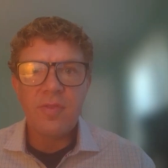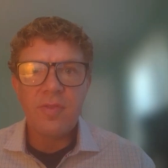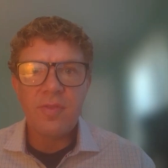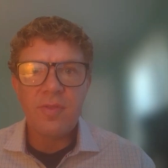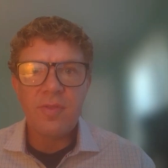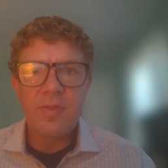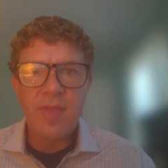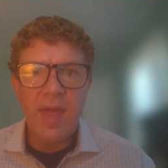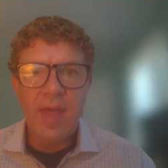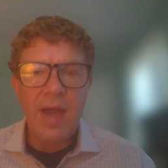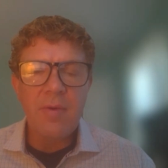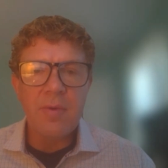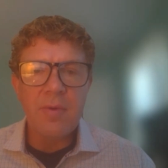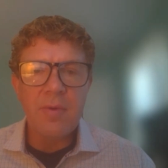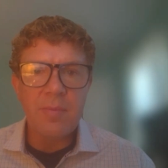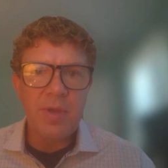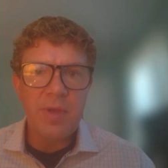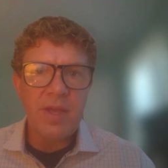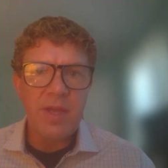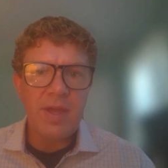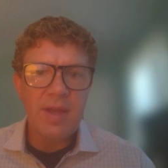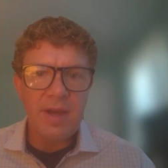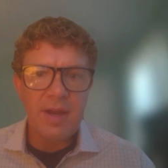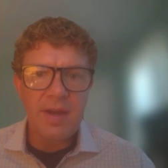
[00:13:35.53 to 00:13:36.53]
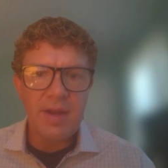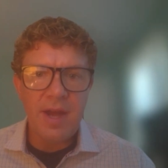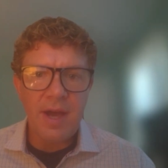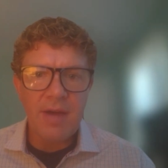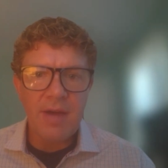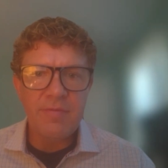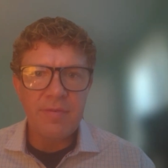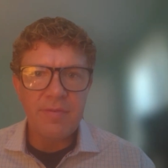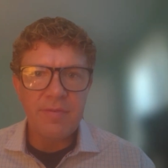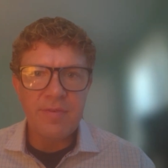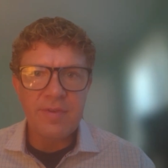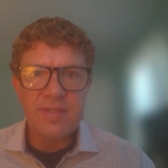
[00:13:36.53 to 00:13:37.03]
that would be
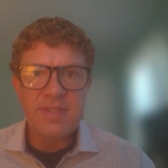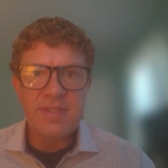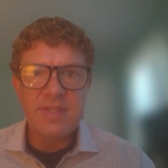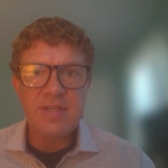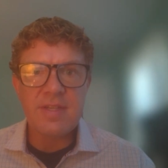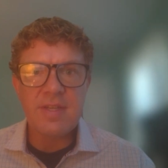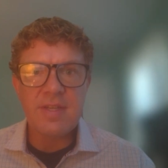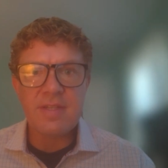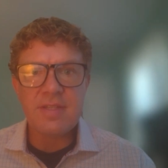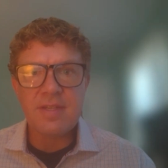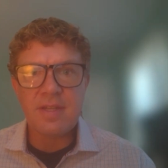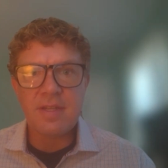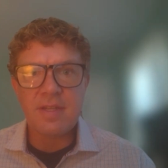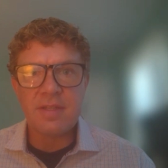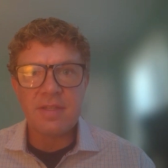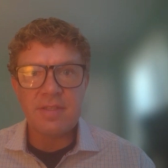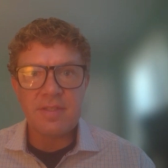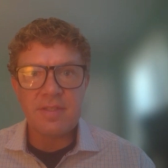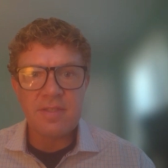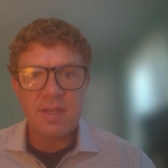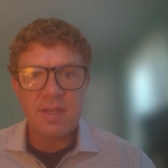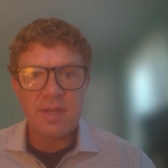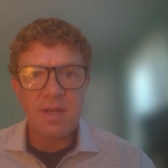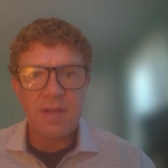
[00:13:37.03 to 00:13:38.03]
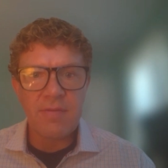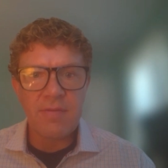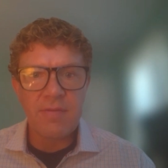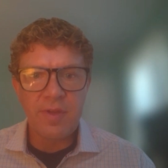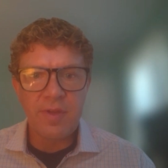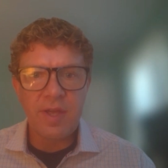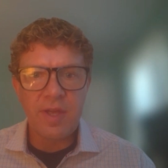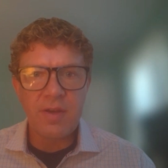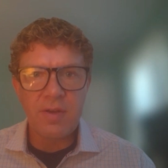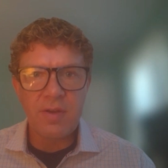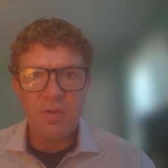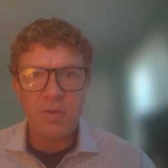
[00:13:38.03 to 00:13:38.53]
enough of a statistically
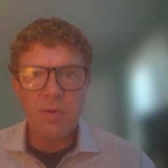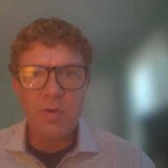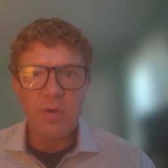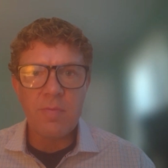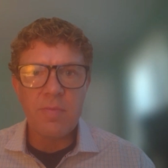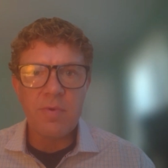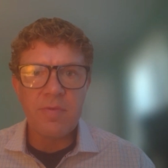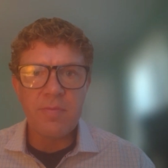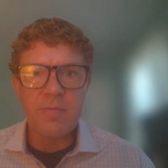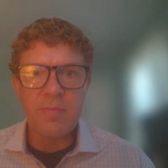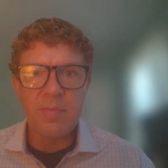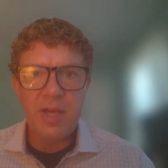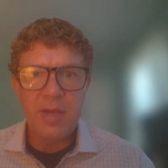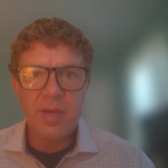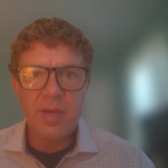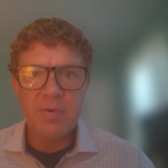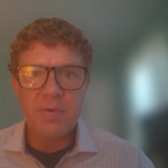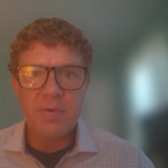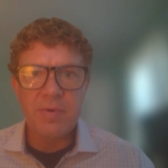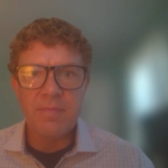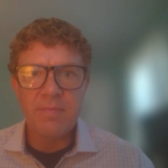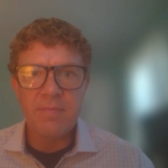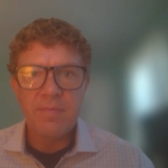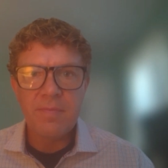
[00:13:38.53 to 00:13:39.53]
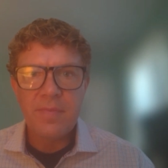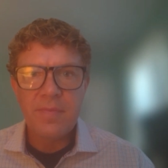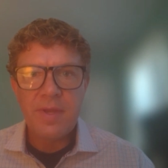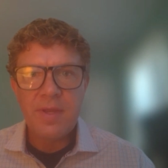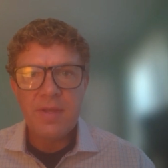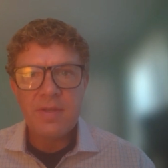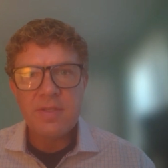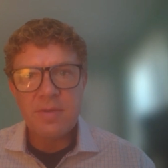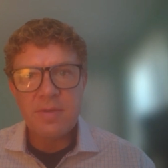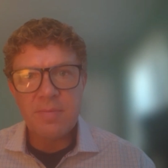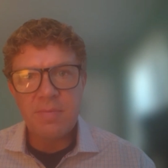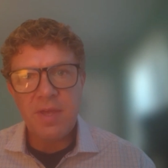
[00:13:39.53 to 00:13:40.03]
significant group of people
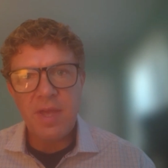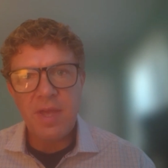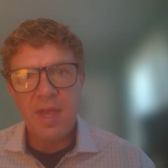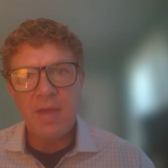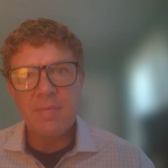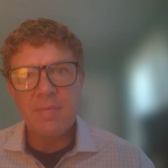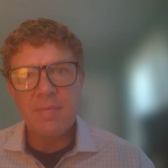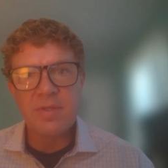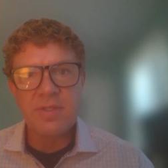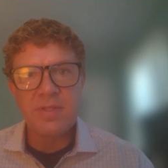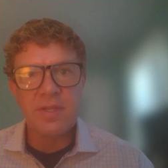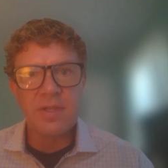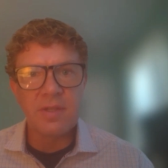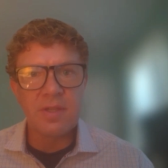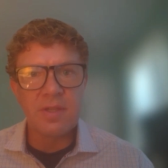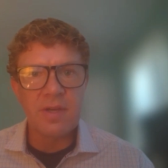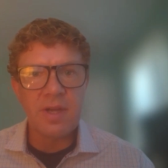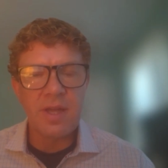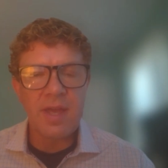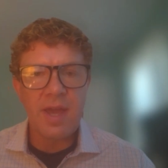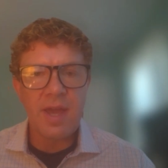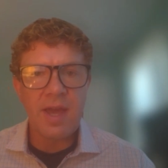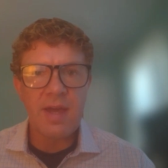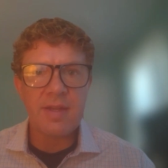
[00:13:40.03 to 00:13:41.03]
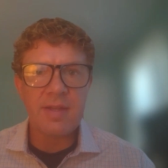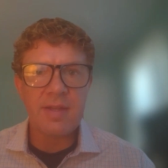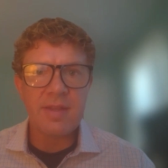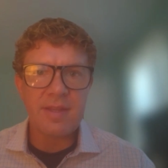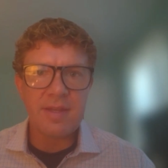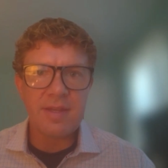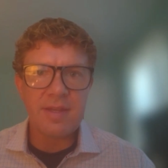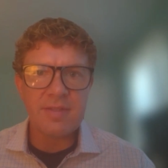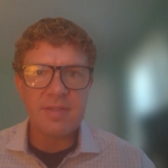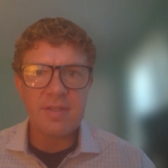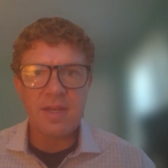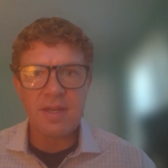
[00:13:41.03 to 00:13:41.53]
to be able to look at
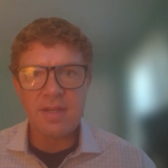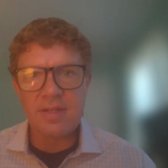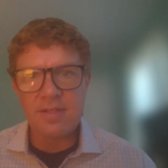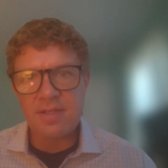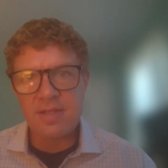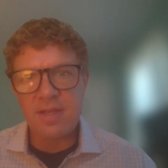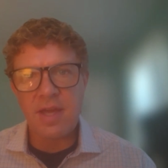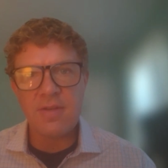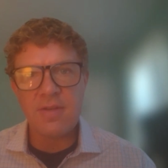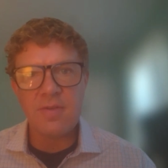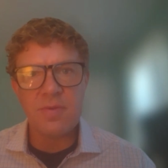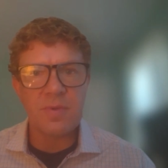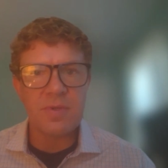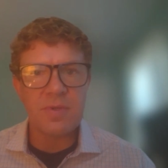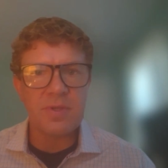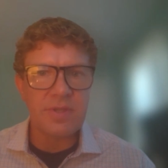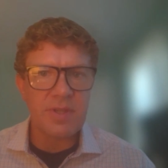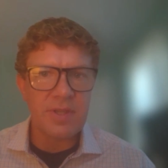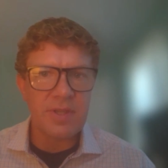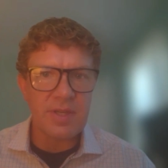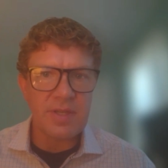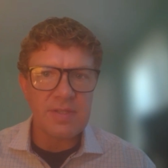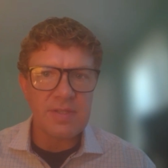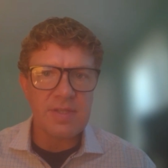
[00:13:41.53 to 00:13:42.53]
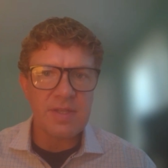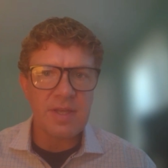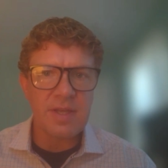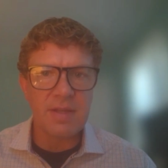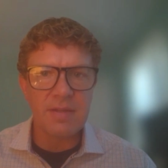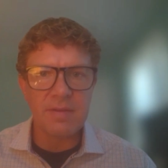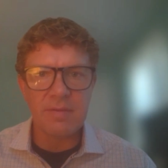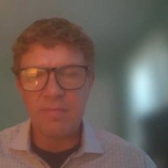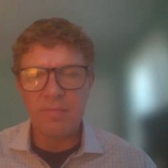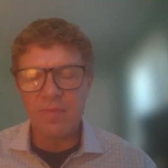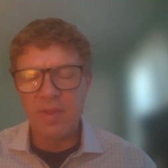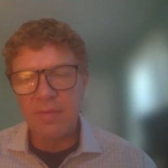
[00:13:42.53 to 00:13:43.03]
things like schedule and things like,
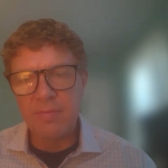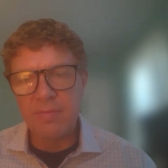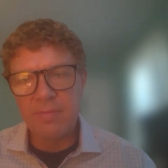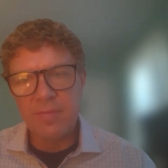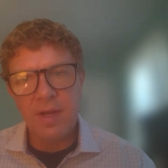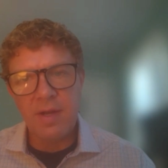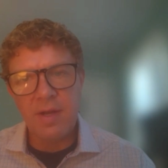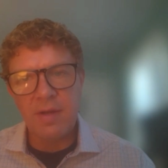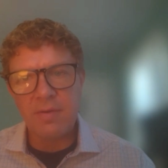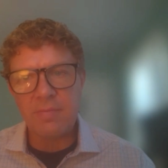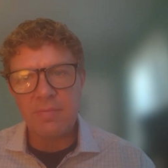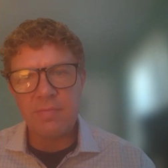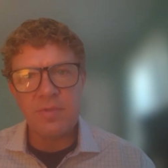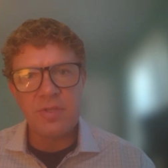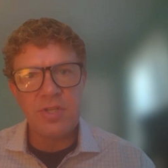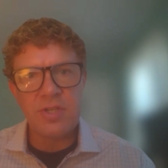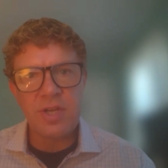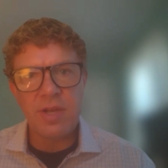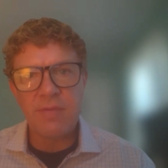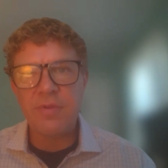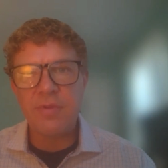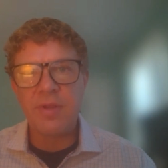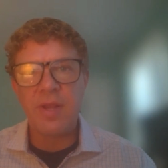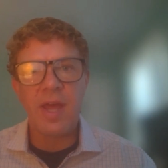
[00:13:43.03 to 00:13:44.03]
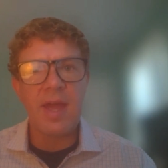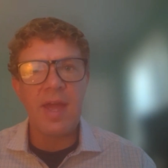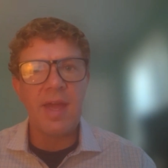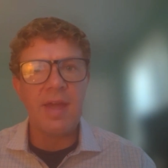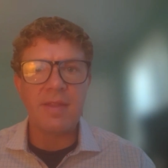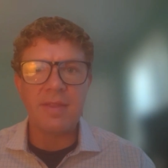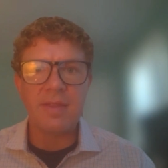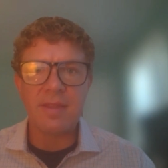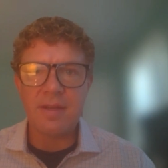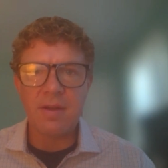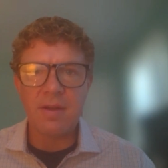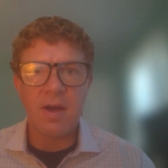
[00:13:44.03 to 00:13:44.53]
shift
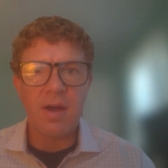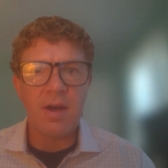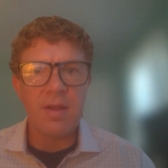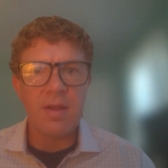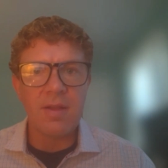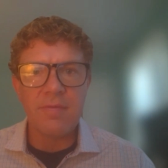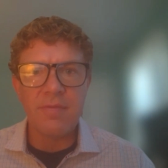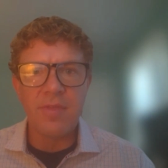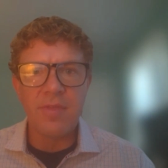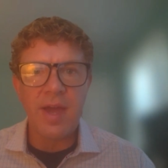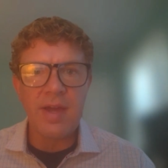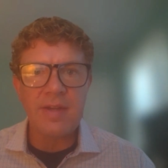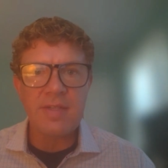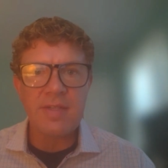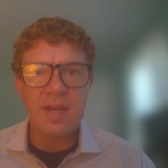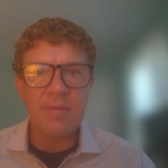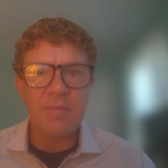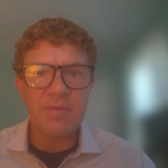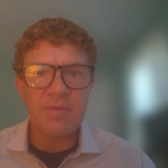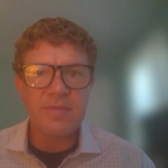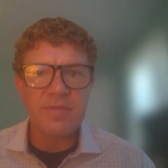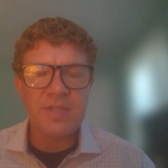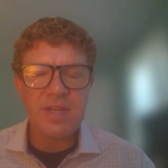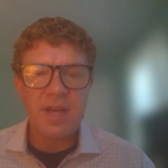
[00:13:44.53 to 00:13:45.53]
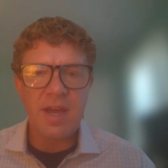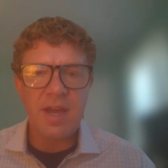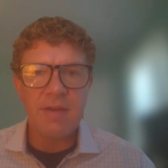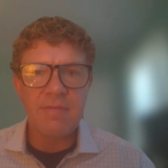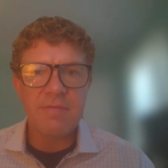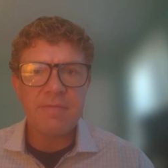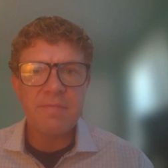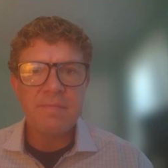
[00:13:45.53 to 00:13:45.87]
length and all of that type of stuff.